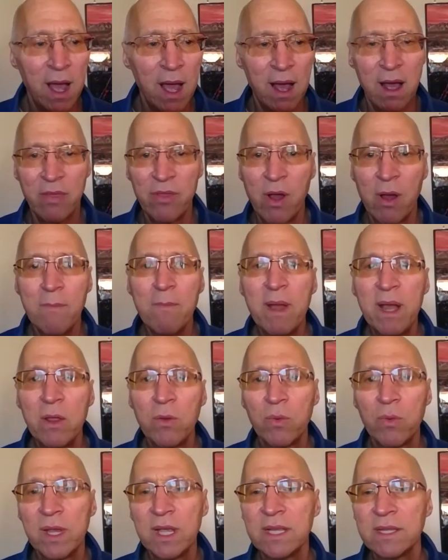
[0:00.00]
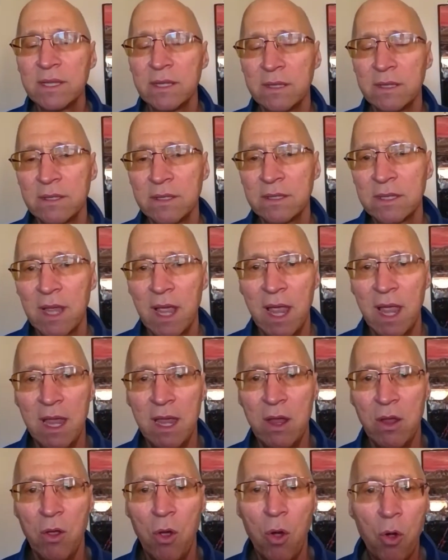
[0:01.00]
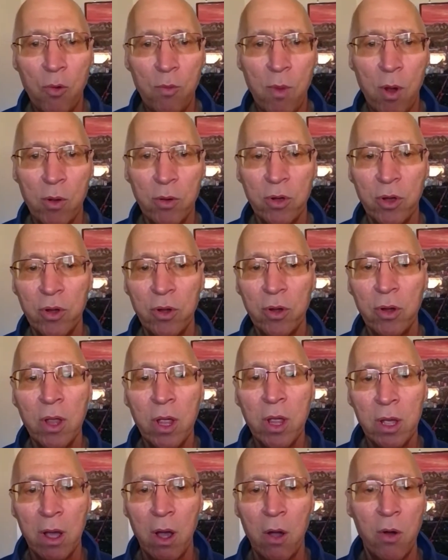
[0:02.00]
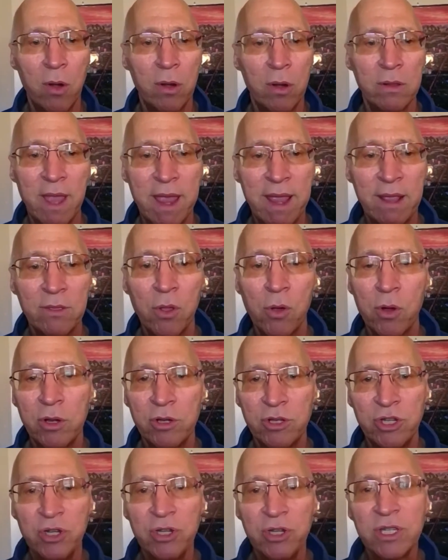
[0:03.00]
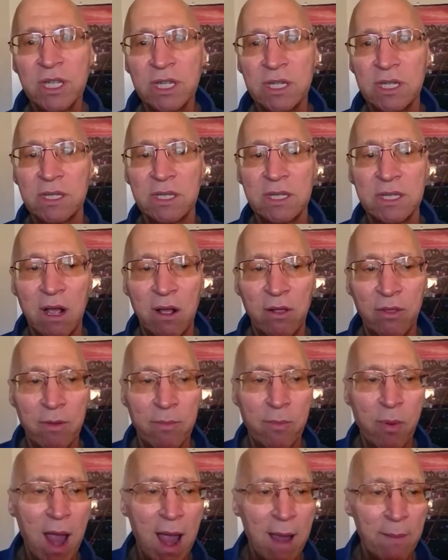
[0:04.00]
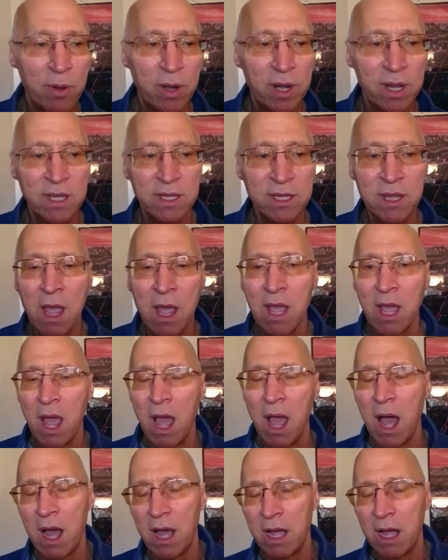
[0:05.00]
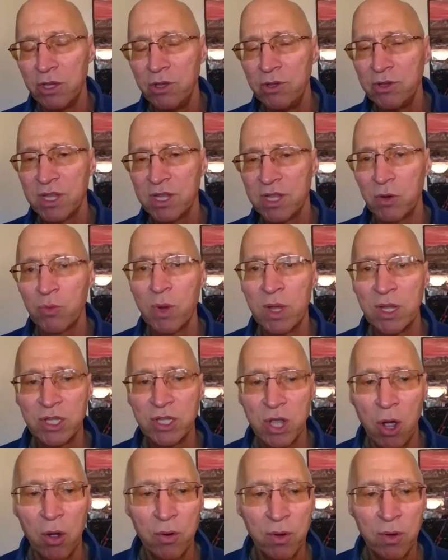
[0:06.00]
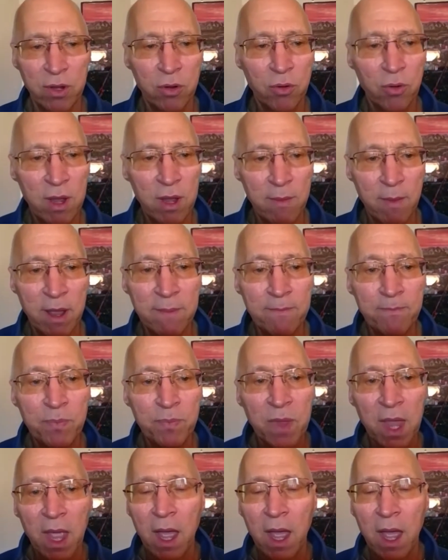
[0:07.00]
There are many reasons a homeowner or landlord chooses to sell their property using a rent-to-own agreement.